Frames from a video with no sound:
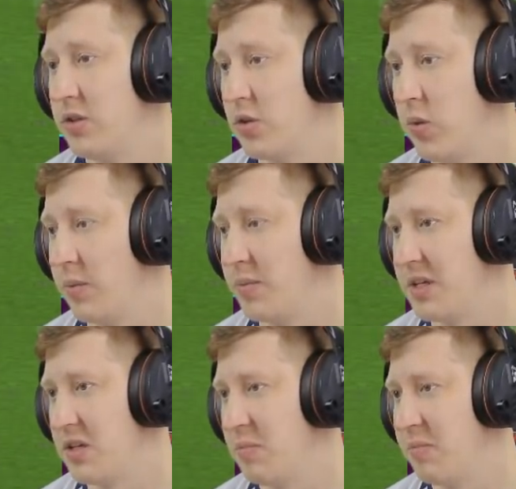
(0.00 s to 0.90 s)
just one
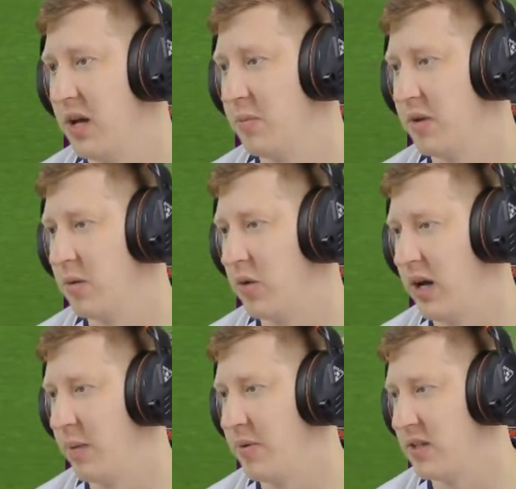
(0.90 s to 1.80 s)
possession back, but I'm
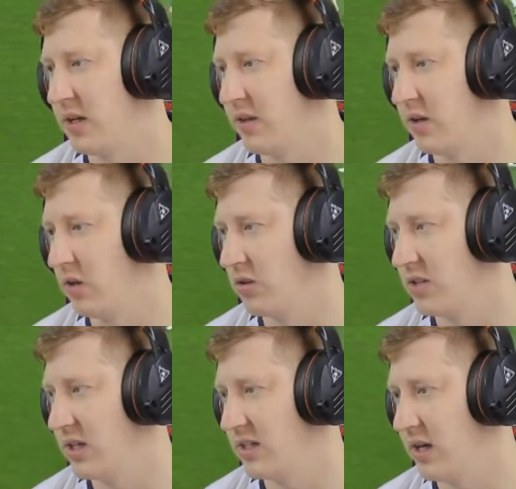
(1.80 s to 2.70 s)
quite happy to let the
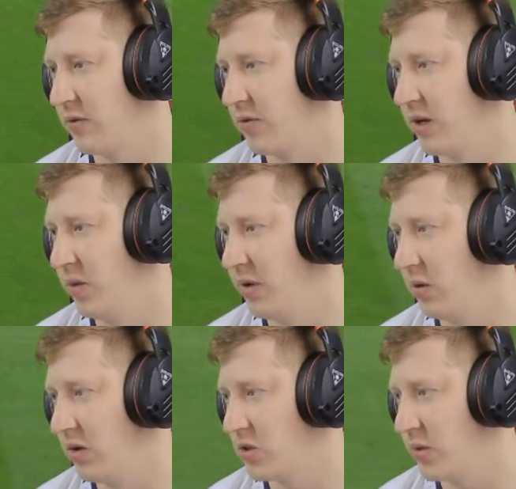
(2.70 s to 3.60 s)
clock tick down for a little
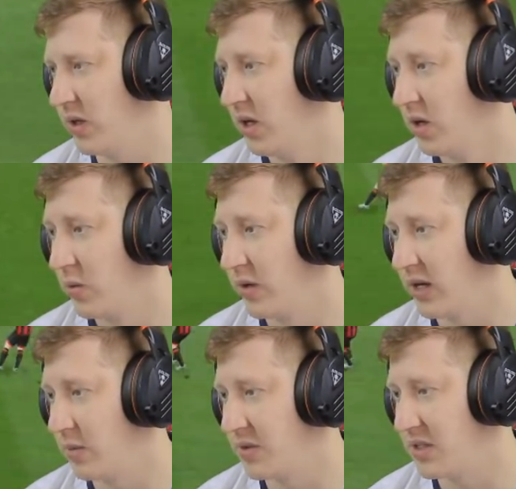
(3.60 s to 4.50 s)
bit whilst we
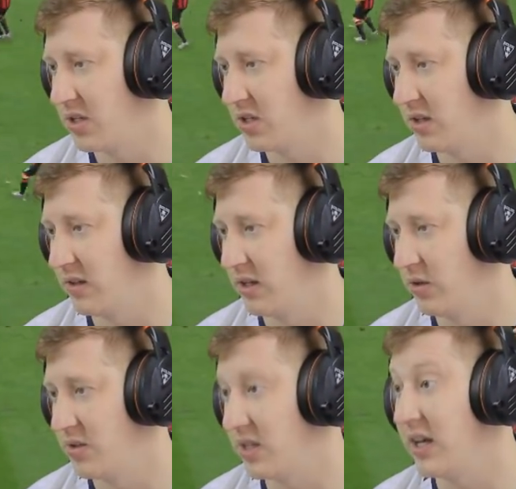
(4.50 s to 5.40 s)
regain possession and then
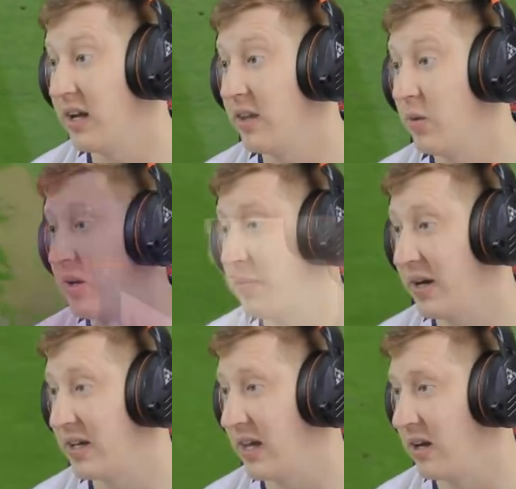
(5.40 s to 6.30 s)
lose it again and then win it
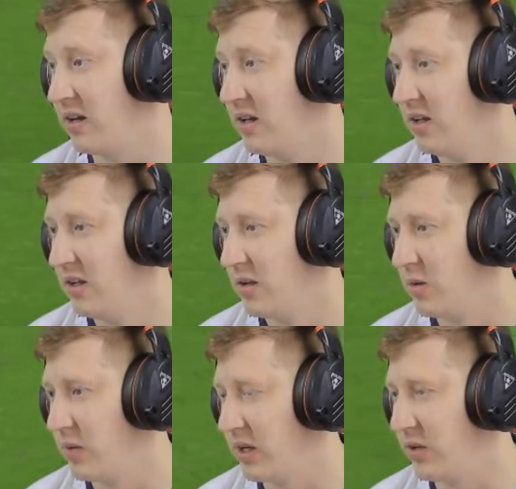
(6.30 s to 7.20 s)
back again.
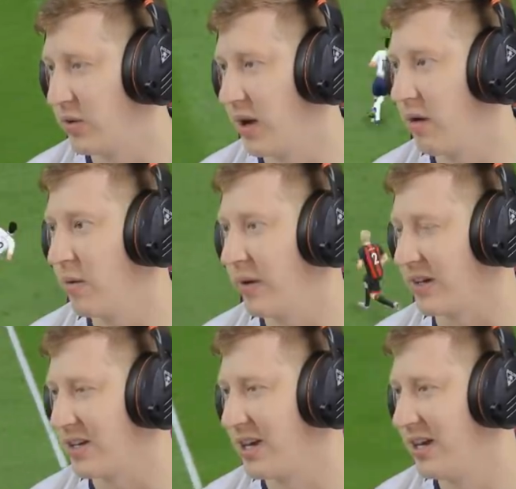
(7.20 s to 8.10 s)
Weirdly through Harry
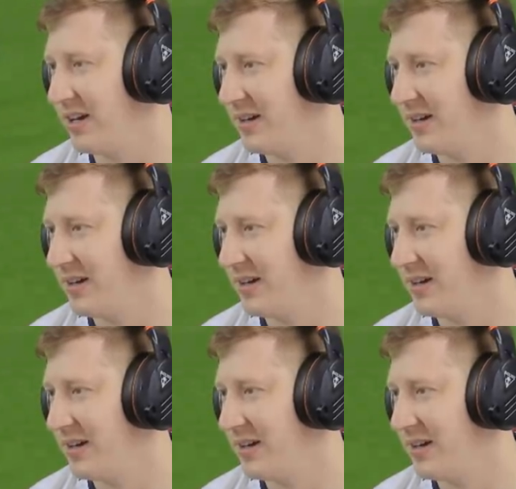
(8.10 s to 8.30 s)
Winks.